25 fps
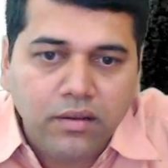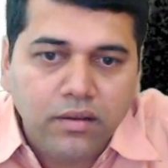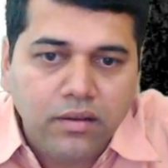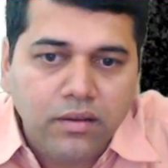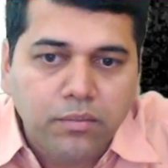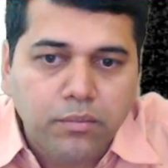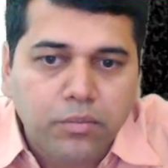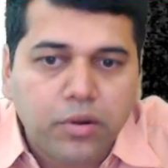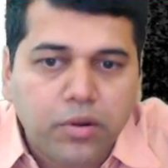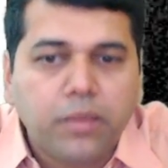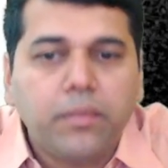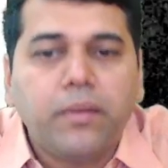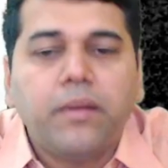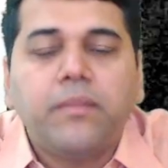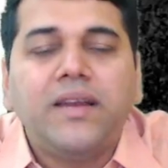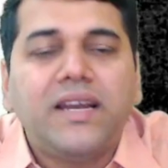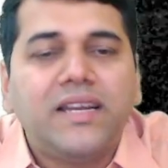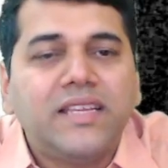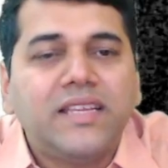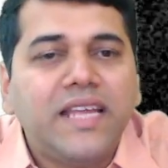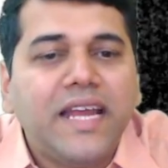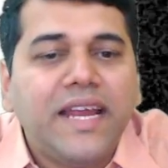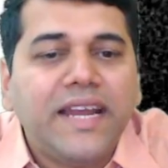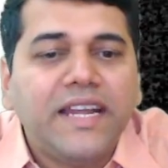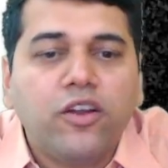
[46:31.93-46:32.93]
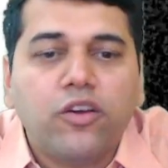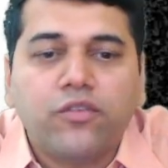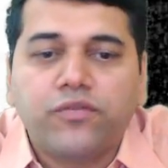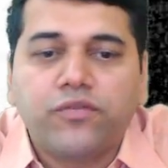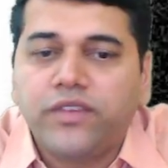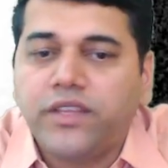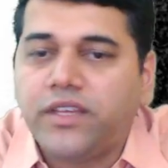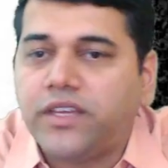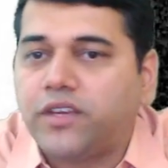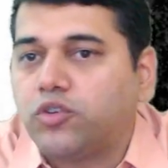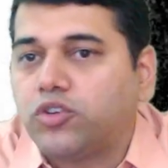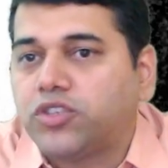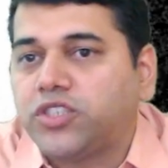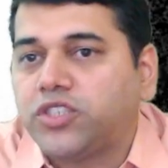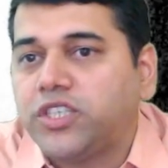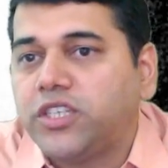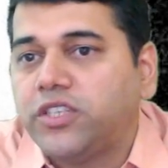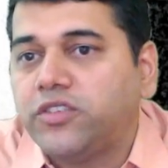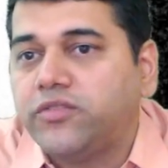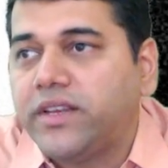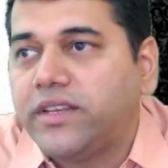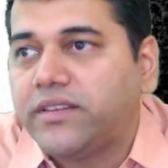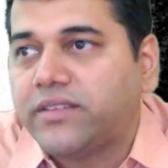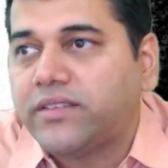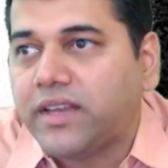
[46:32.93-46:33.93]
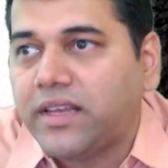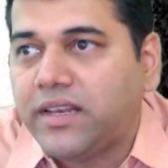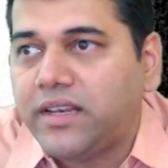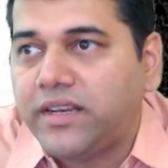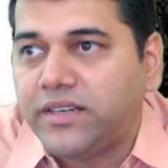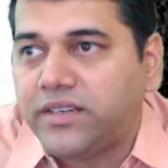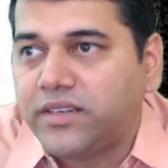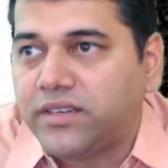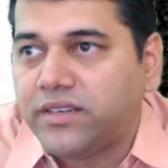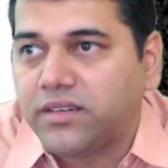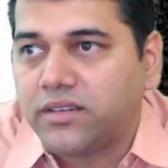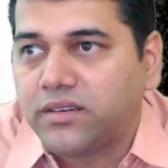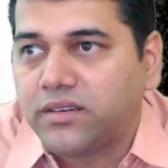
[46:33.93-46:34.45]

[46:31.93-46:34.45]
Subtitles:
probably at the end of the year. Question is very silent here.